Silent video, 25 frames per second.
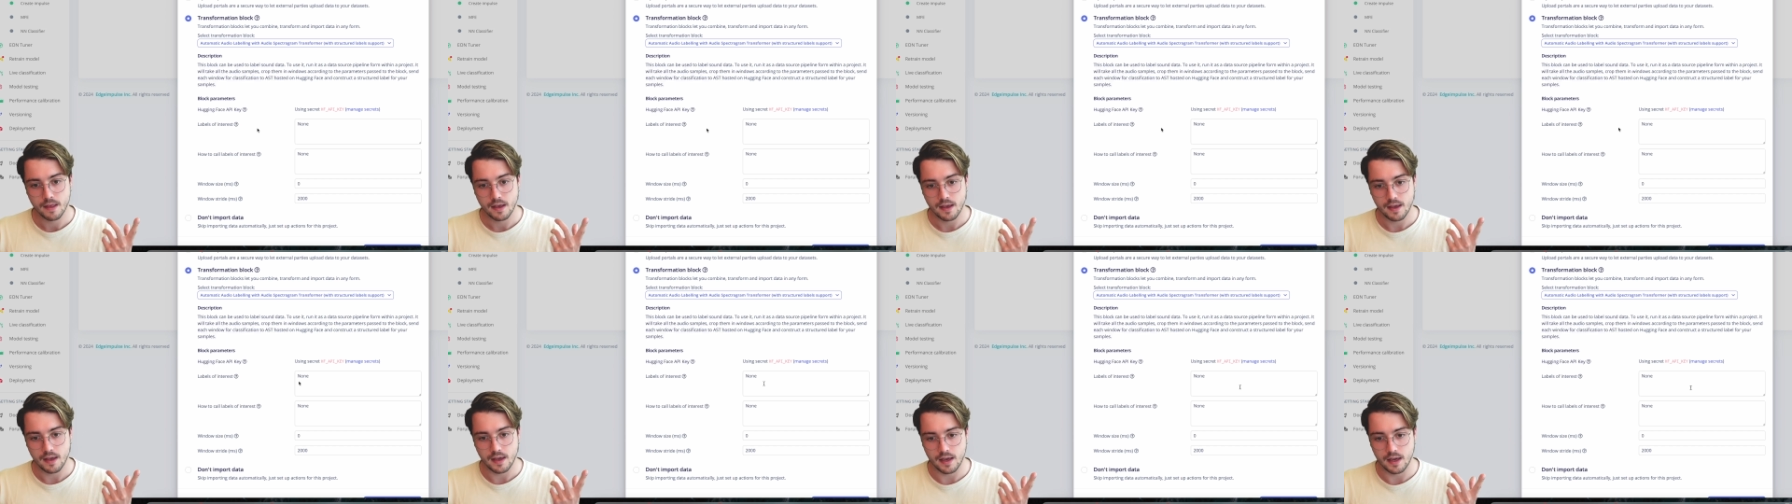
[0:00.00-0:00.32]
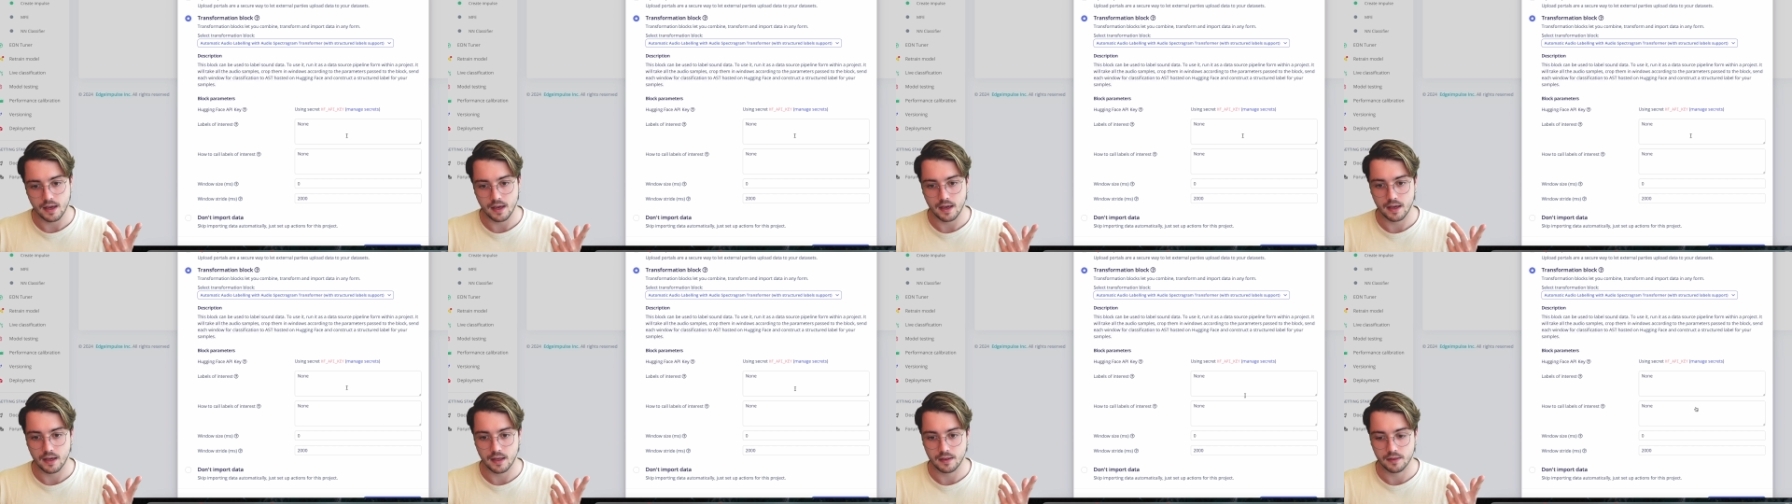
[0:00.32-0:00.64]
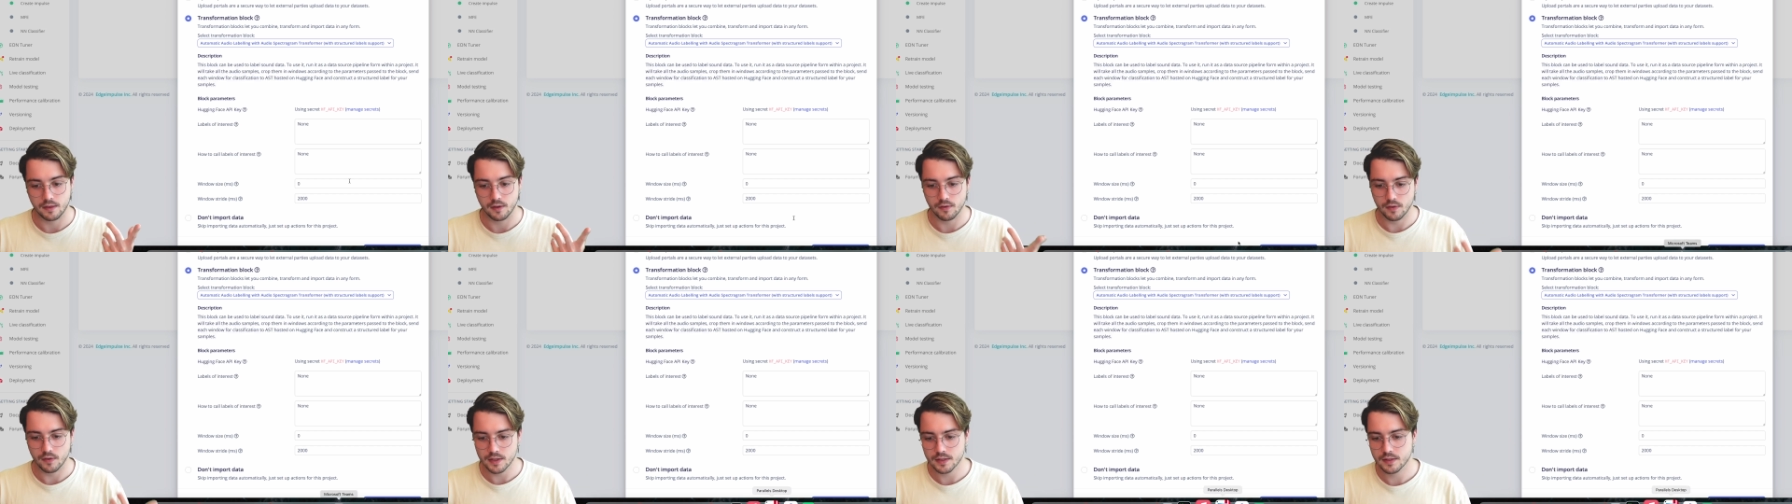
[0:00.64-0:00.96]
and
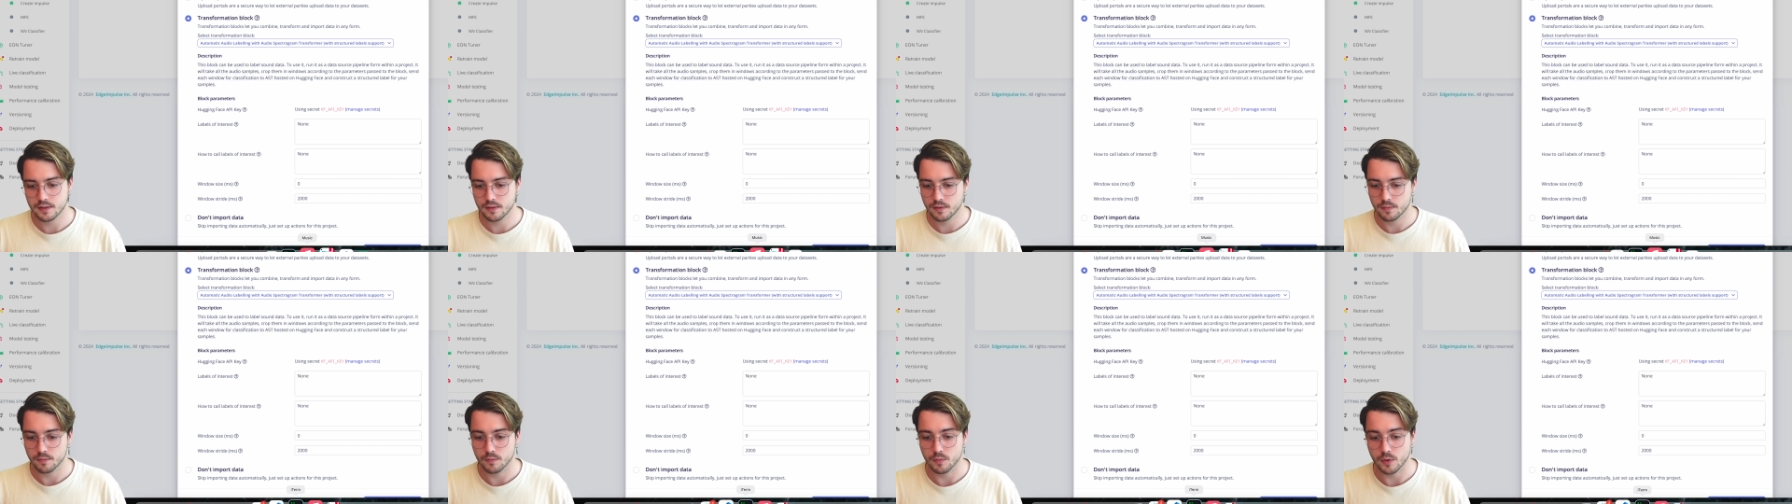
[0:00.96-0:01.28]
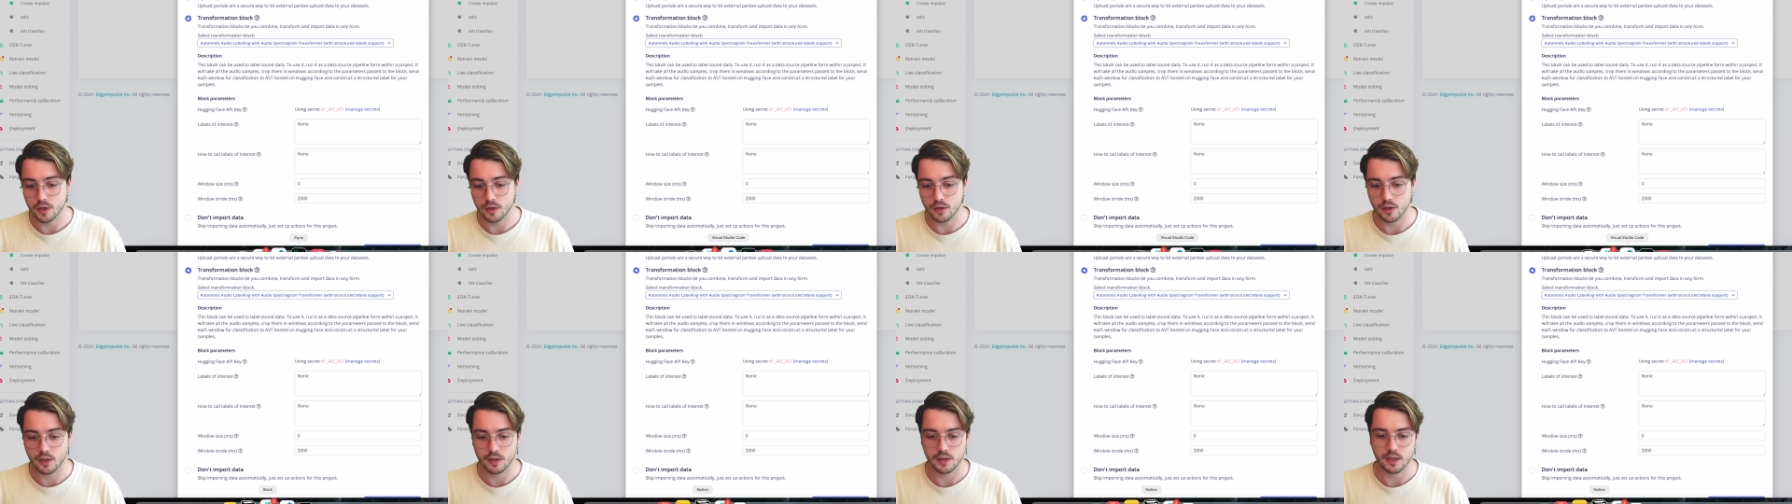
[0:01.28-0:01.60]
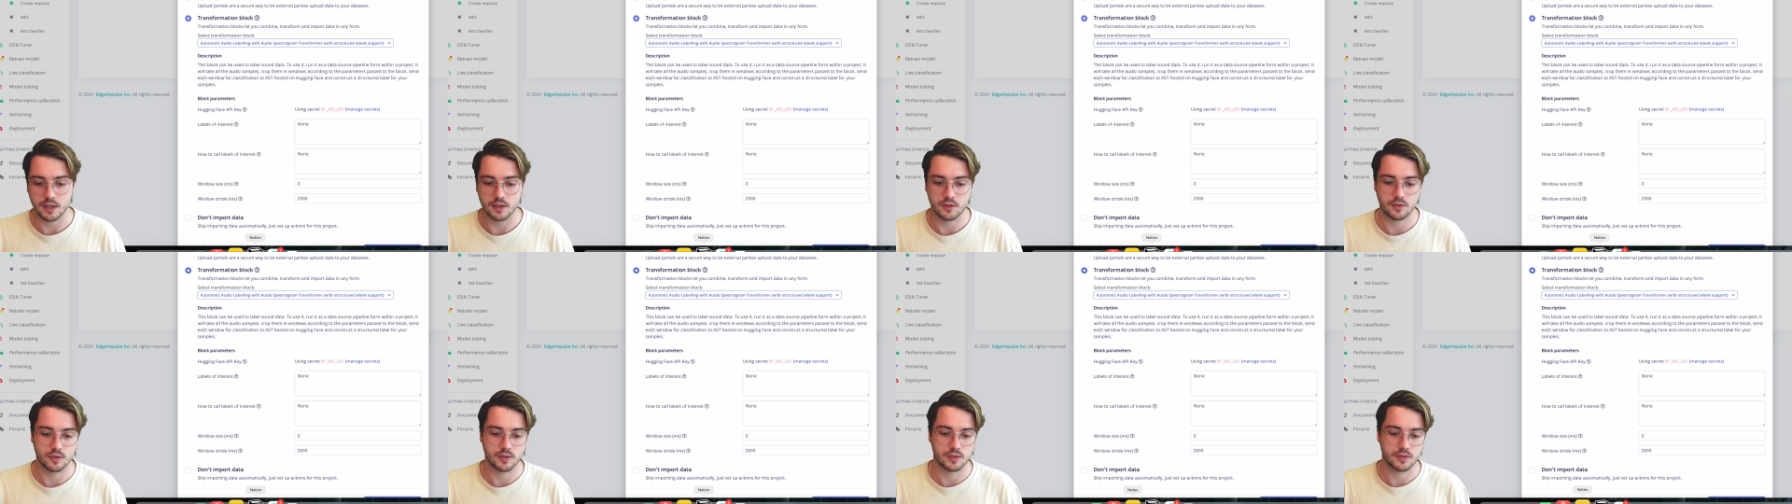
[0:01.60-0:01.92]
the rest we're not
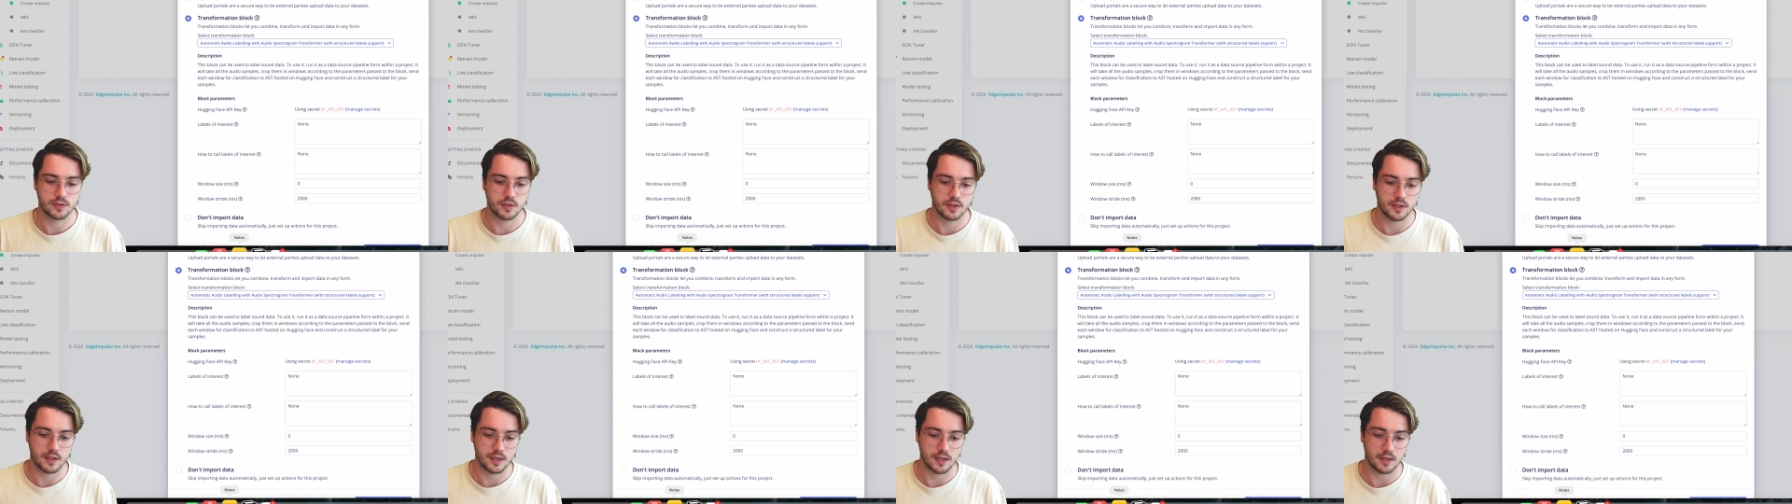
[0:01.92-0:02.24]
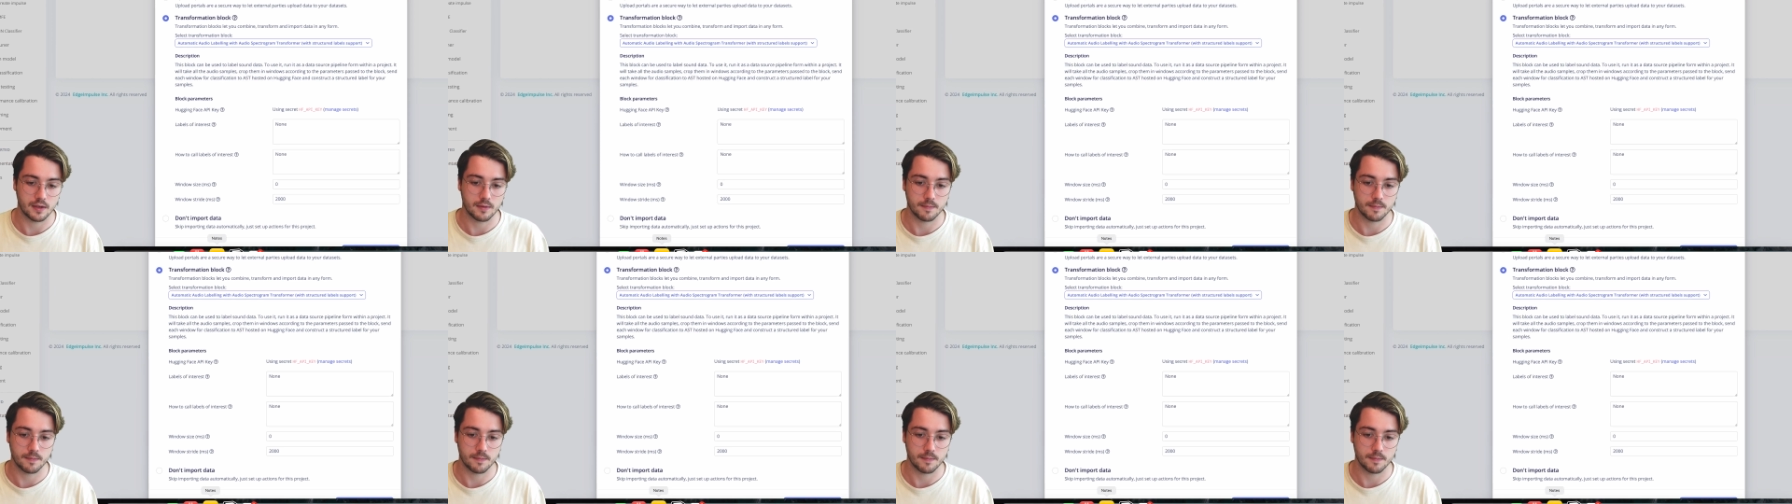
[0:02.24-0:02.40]
interested in.